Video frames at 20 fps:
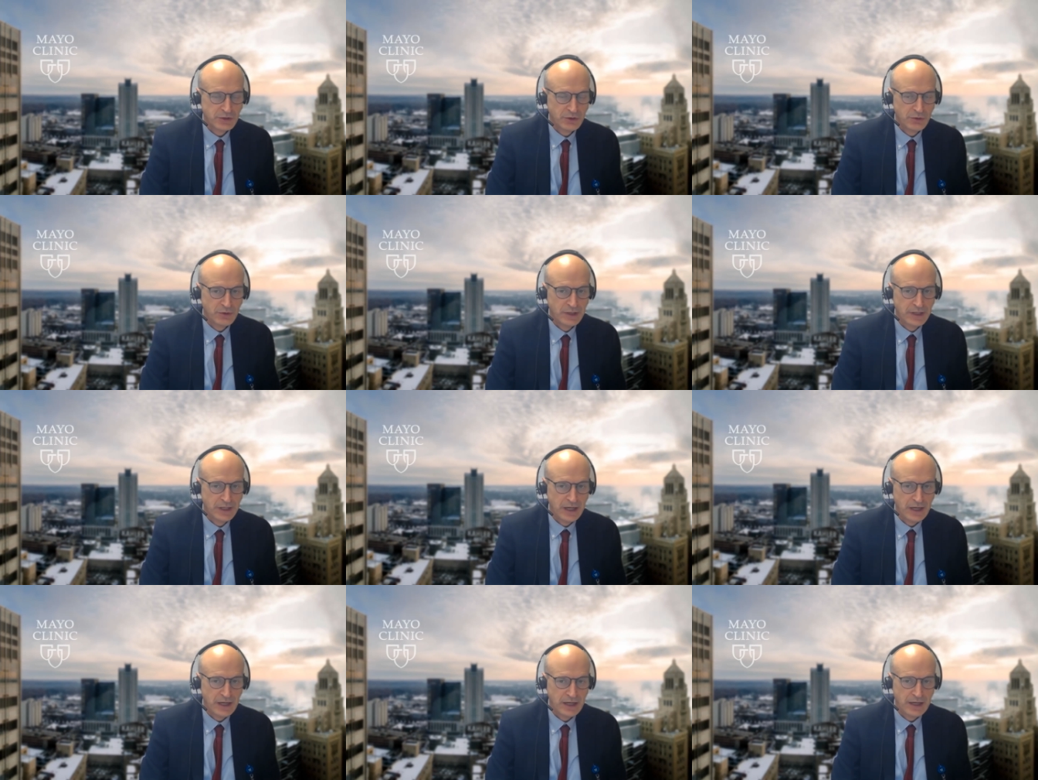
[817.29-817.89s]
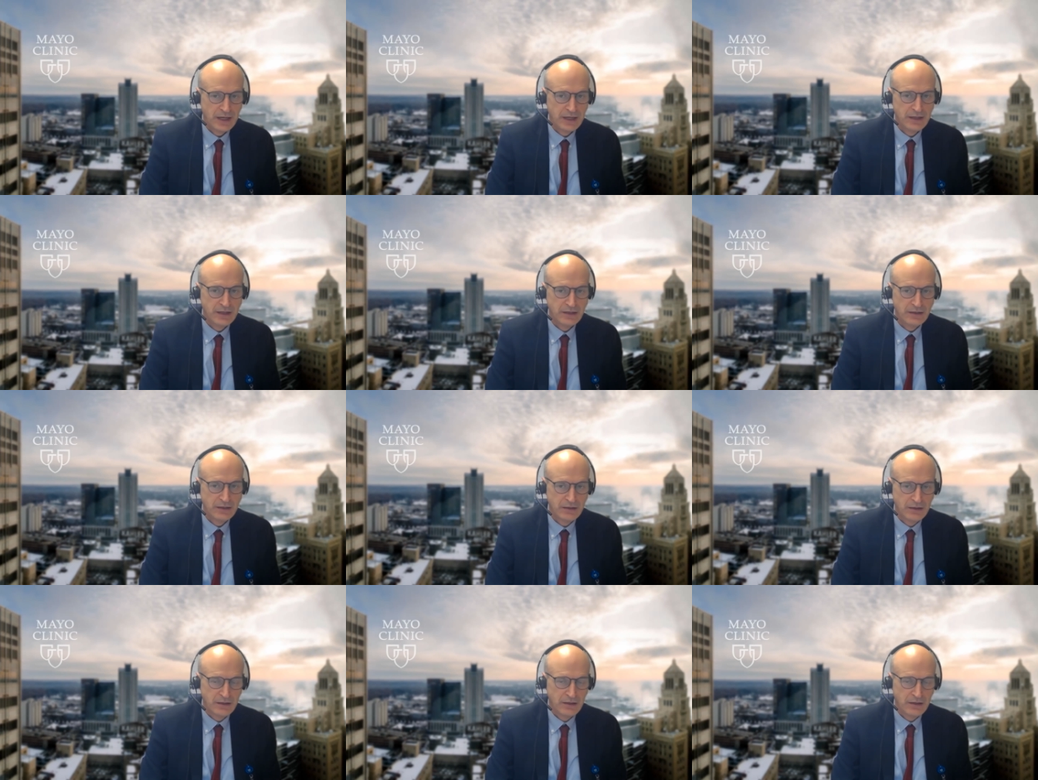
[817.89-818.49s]
So they add
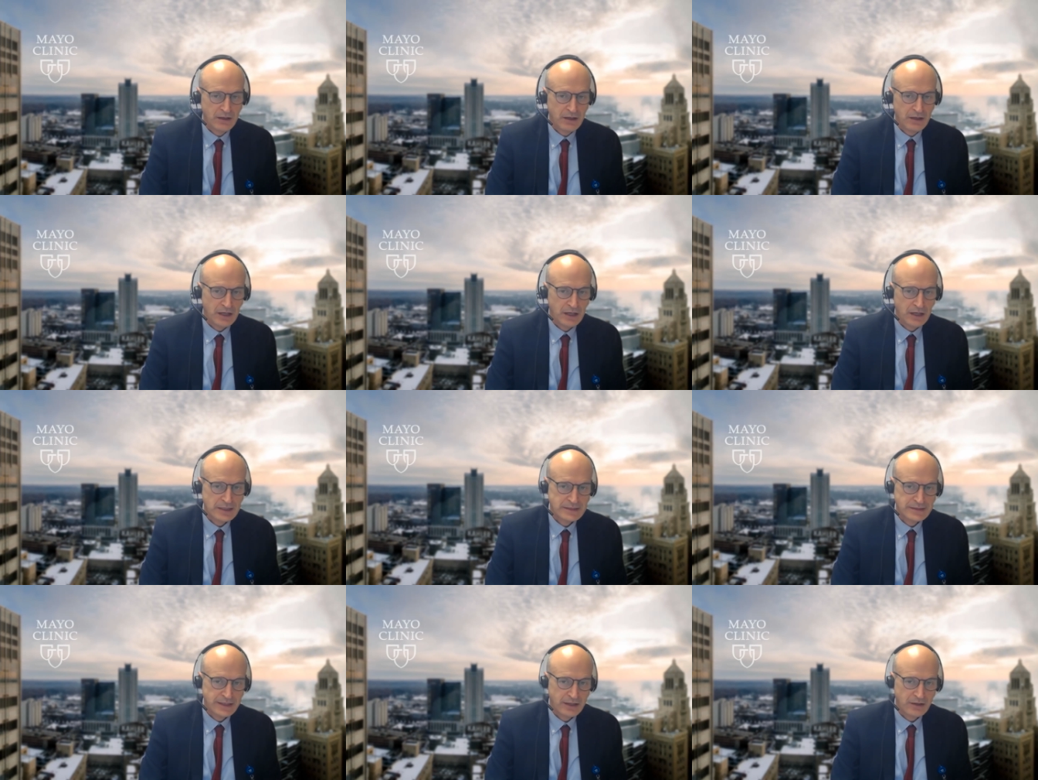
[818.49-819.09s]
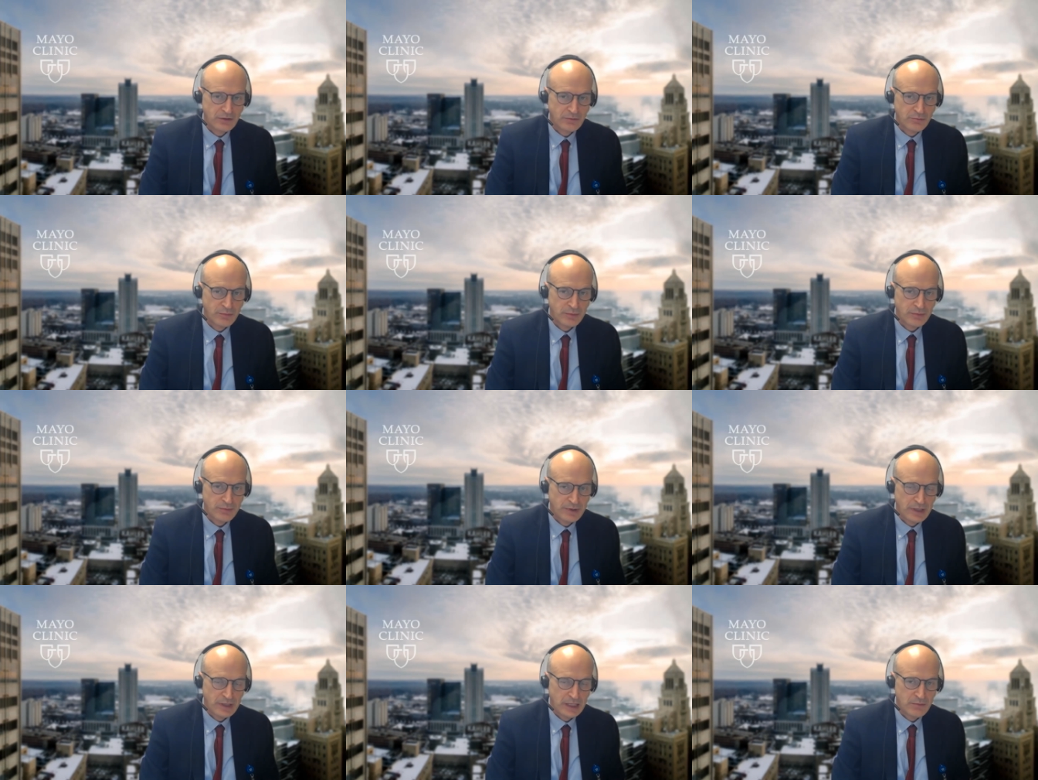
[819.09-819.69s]
in a second
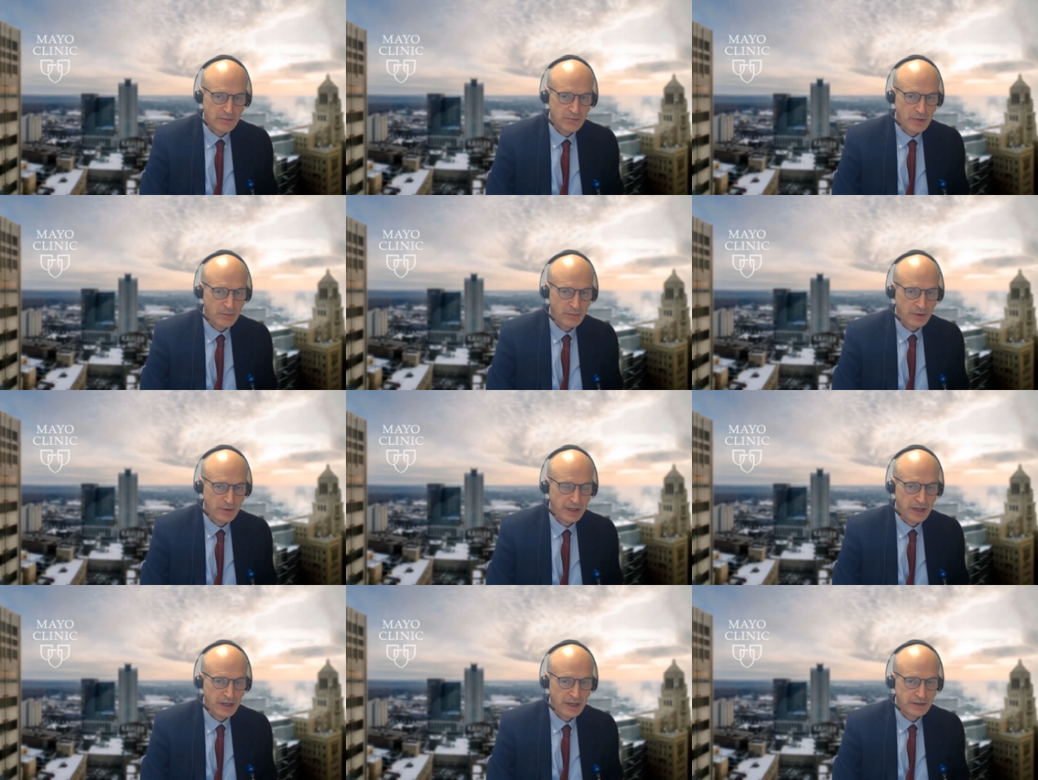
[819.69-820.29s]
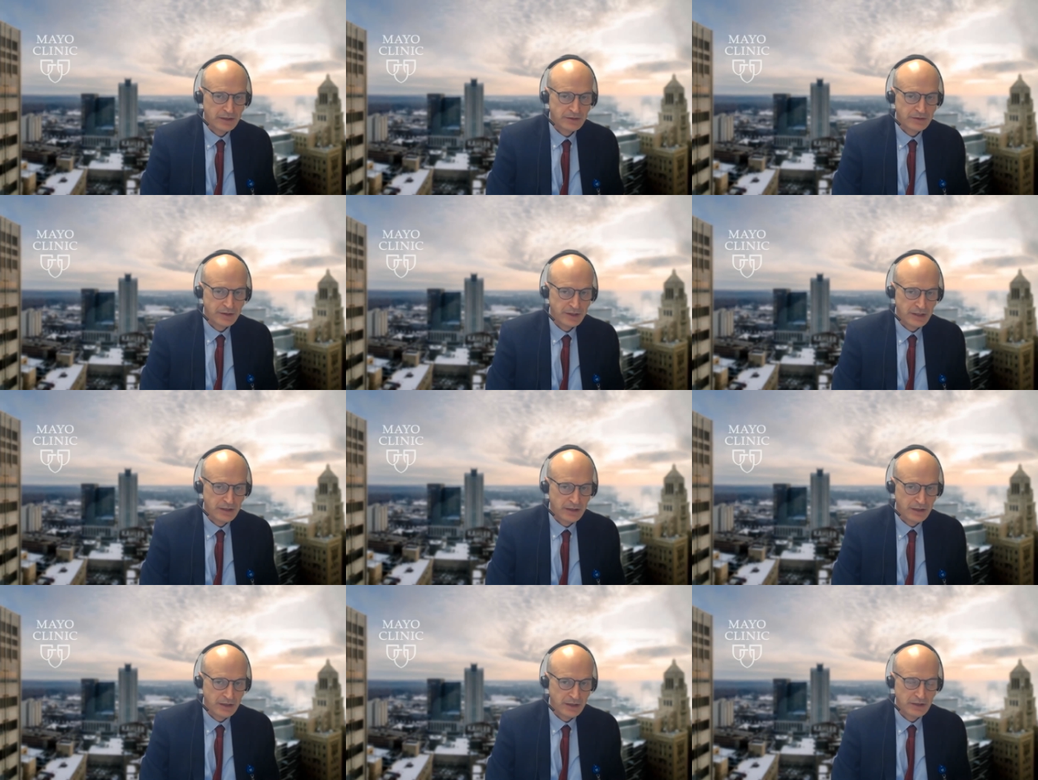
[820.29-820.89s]
uh, mammary
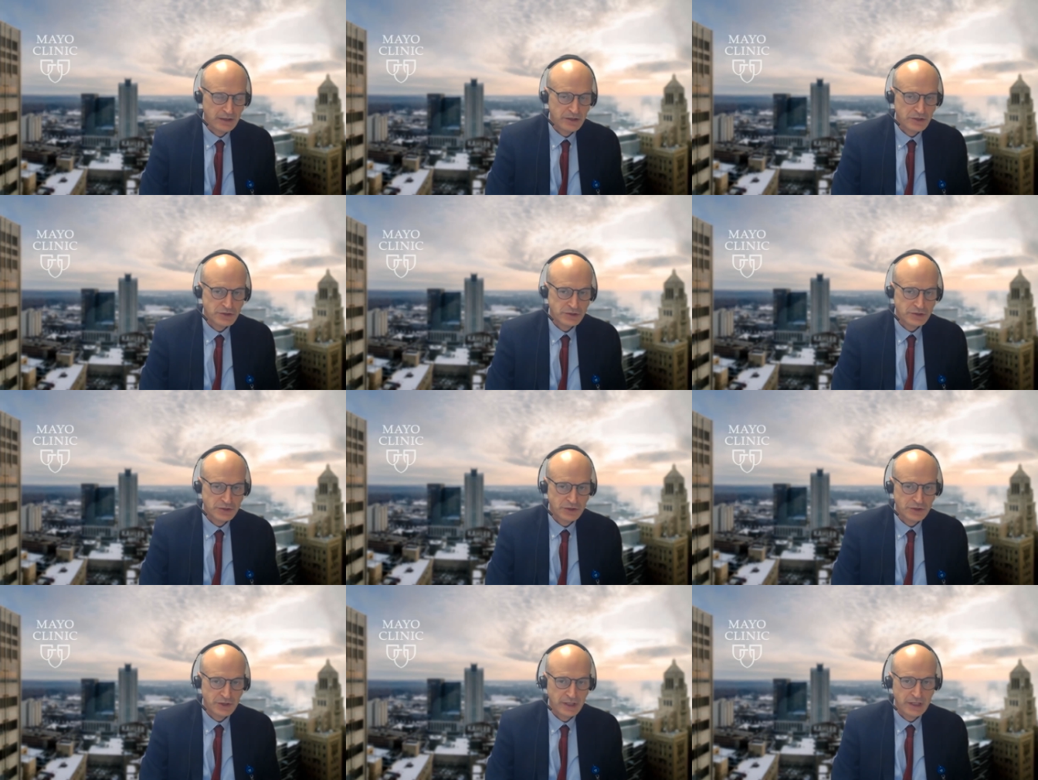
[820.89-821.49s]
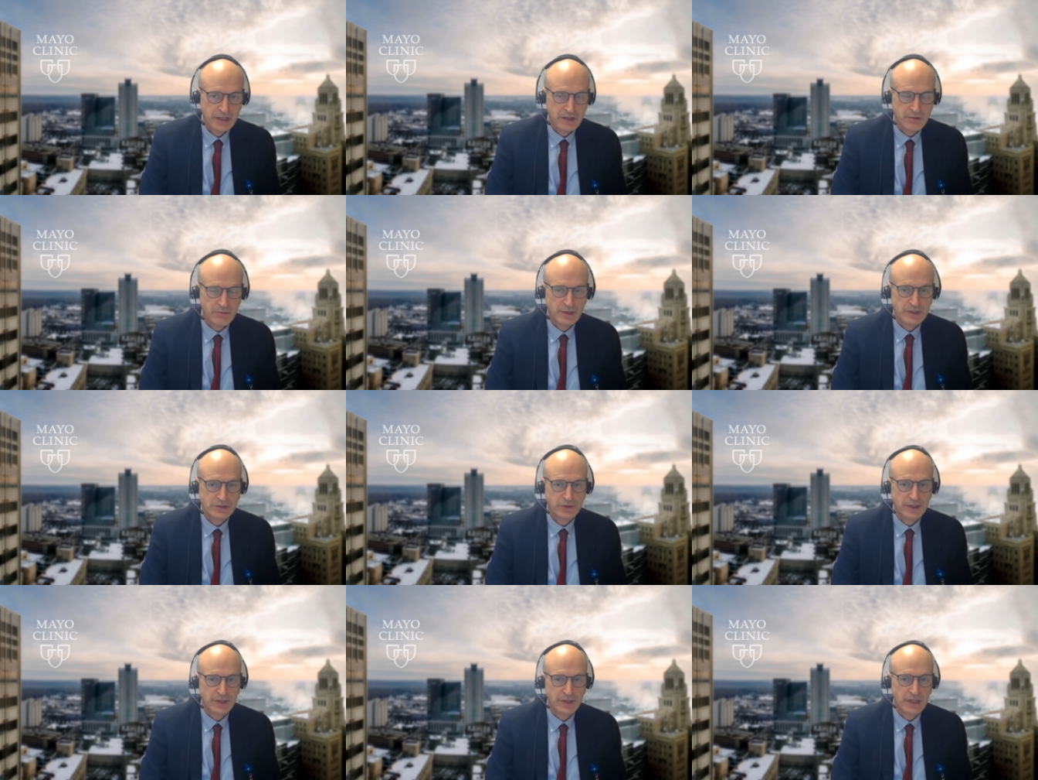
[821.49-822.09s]
artery in addition to the LIMA,
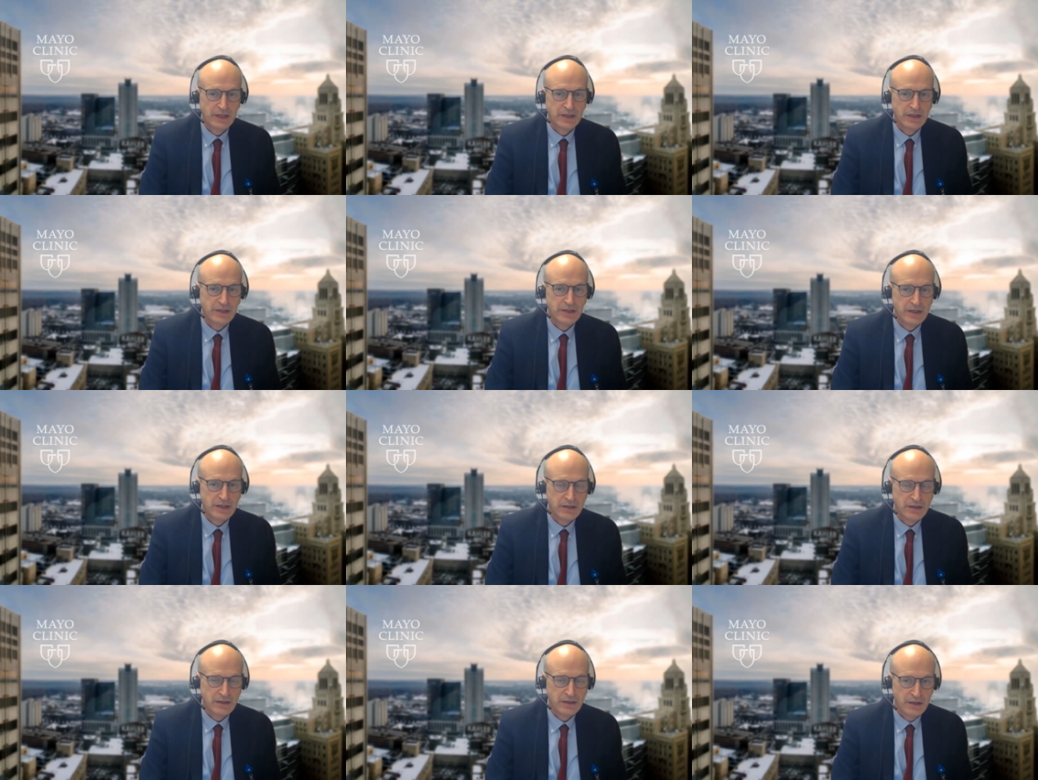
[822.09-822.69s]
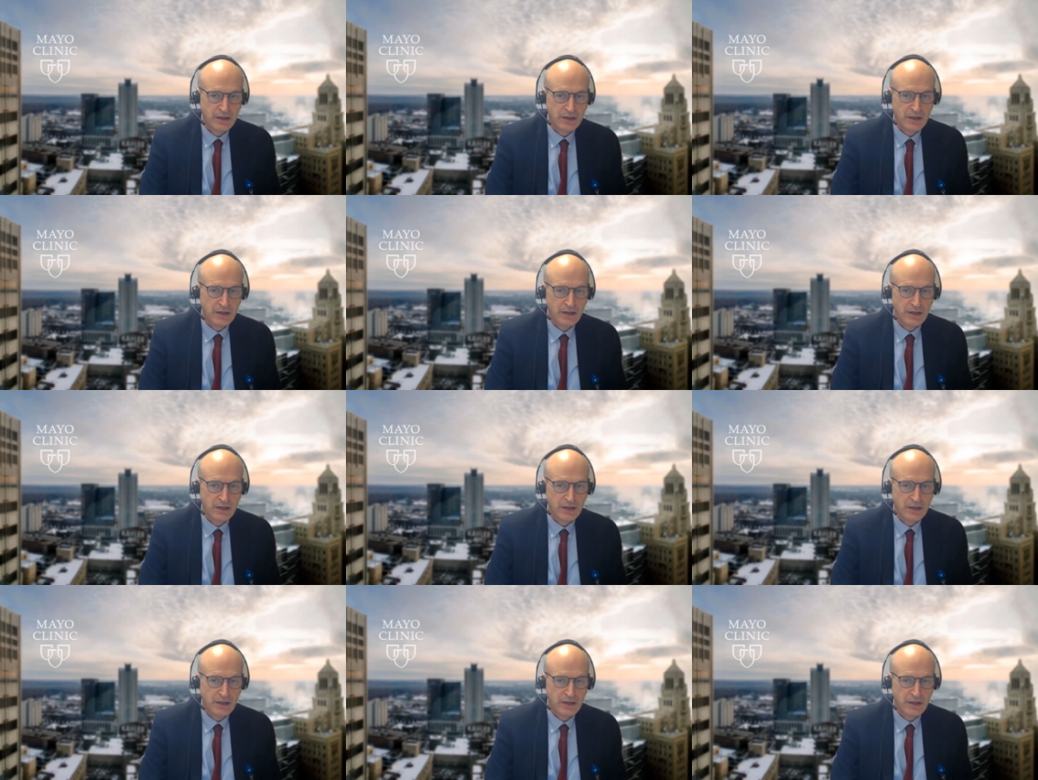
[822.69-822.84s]
to the L A D,